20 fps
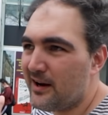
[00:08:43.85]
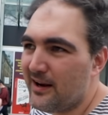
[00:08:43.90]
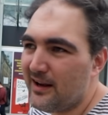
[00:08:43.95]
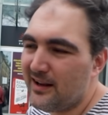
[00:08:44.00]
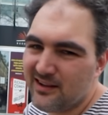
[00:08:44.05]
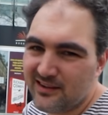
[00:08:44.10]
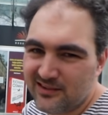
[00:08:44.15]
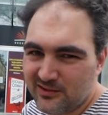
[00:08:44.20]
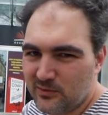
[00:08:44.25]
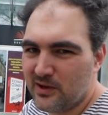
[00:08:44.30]

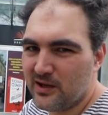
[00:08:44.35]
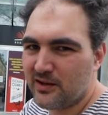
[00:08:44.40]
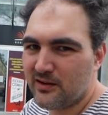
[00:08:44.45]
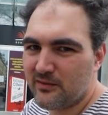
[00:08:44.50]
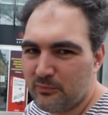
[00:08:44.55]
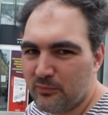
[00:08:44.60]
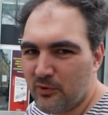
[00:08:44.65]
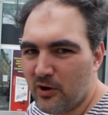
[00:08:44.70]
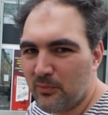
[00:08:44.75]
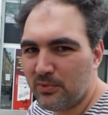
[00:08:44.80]
and it's quite
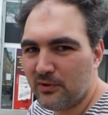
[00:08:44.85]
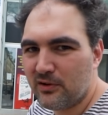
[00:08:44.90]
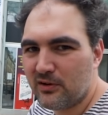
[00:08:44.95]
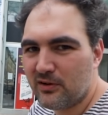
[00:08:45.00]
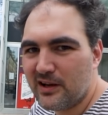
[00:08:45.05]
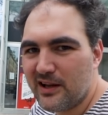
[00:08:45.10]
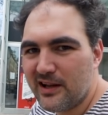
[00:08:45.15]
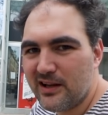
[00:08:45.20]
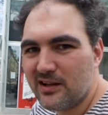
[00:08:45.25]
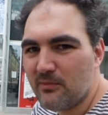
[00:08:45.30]
popular
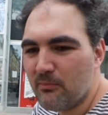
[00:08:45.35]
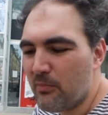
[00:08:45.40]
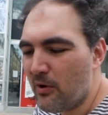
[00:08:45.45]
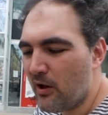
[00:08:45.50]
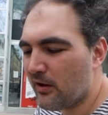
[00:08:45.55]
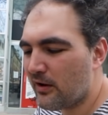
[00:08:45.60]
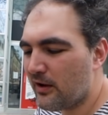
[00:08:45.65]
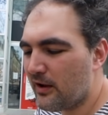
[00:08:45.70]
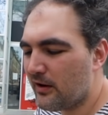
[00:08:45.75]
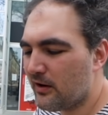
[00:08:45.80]
in the
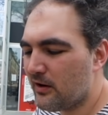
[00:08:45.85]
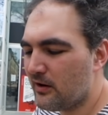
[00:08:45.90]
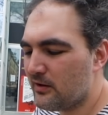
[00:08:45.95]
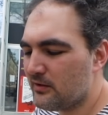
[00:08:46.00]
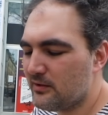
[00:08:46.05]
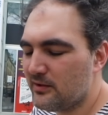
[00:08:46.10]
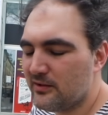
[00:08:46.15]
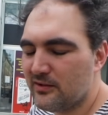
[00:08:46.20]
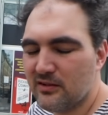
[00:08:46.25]
Balkan countries.